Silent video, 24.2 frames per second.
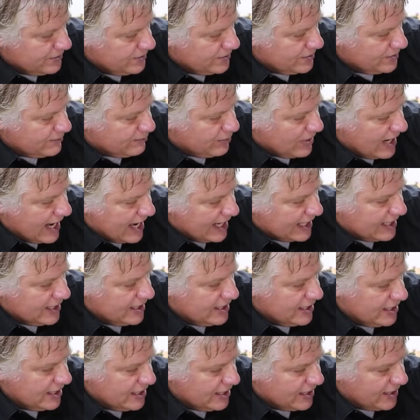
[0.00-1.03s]
the
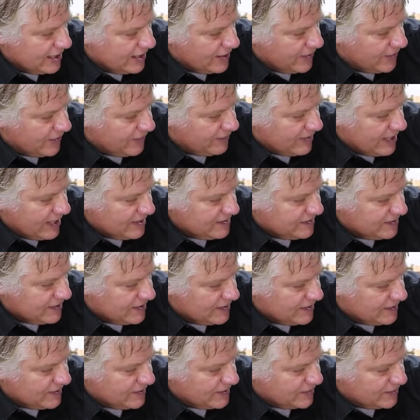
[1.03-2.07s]
bracket, and then it threads
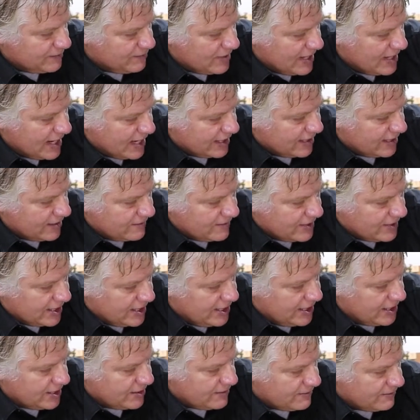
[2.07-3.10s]
into this bracket right
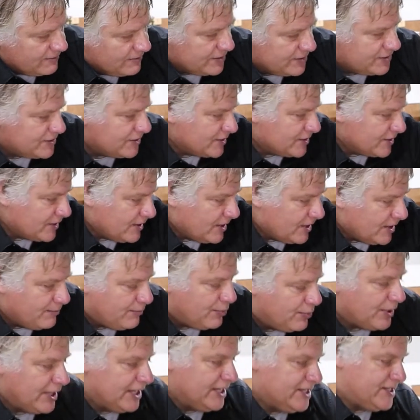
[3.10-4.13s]
here, which is a
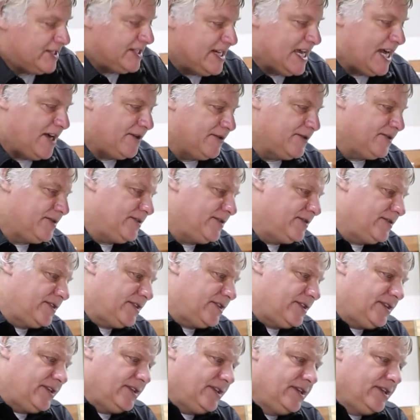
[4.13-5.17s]
brace down to the